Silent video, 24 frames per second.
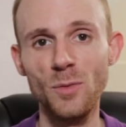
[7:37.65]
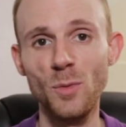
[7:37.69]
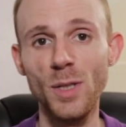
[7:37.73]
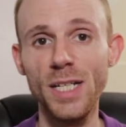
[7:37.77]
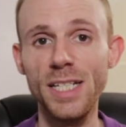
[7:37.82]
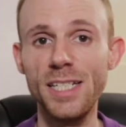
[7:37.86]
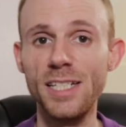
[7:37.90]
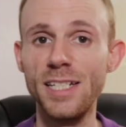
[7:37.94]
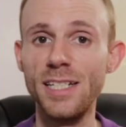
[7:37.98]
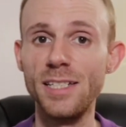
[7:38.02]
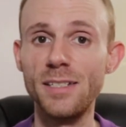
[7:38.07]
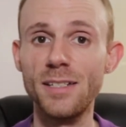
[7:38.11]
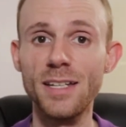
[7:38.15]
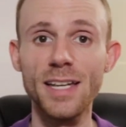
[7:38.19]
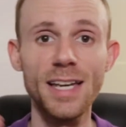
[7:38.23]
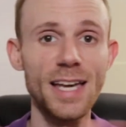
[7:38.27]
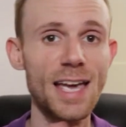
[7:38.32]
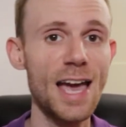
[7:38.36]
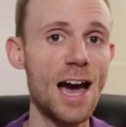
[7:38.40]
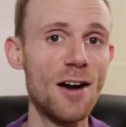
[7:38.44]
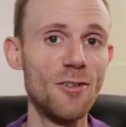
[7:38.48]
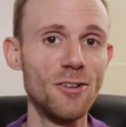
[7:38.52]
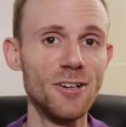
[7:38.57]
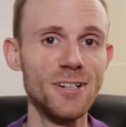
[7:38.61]
which is
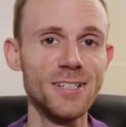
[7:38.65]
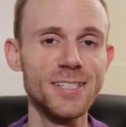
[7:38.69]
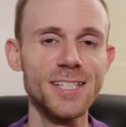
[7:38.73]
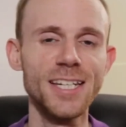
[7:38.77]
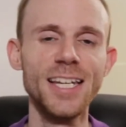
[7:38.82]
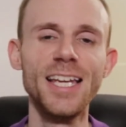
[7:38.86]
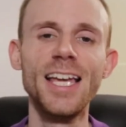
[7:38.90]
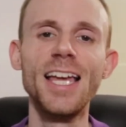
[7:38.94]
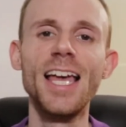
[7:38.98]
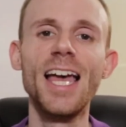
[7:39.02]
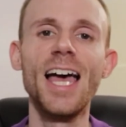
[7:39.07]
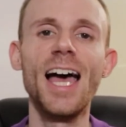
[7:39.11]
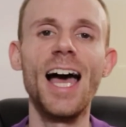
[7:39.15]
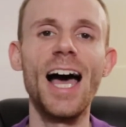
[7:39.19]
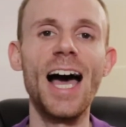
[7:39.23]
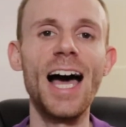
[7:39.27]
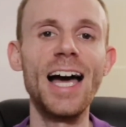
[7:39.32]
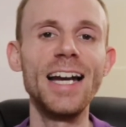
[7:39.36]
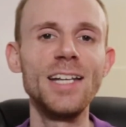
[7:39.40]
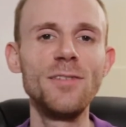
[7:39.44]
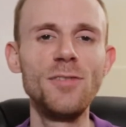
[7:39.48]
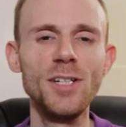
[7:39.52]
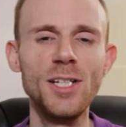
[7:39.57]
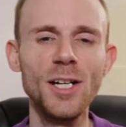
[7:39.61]
carat.
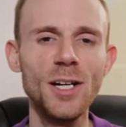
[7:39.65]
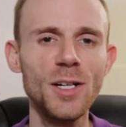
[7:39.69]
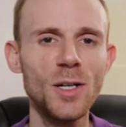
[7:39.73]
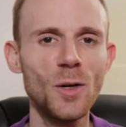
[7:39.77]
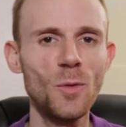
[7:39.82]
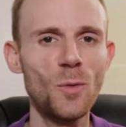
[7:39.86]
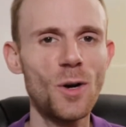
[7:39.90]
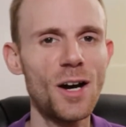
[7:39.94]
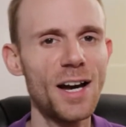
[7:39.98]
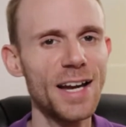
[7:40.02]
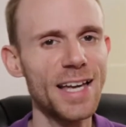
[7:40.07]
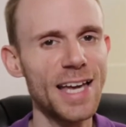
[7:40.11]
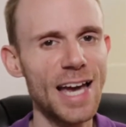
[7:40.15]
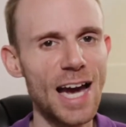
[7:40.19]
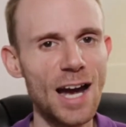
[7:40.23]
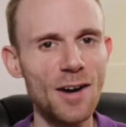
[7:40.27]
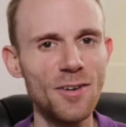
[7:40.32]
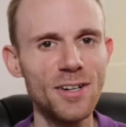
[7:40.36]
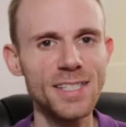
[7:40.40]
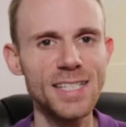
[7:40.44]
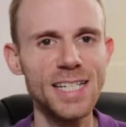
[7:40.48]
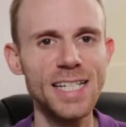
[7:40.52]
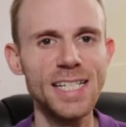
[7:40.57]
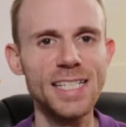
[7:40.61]
And if you don't know what a
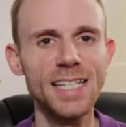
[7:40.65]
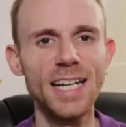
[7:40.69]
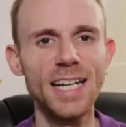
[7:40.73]
carat is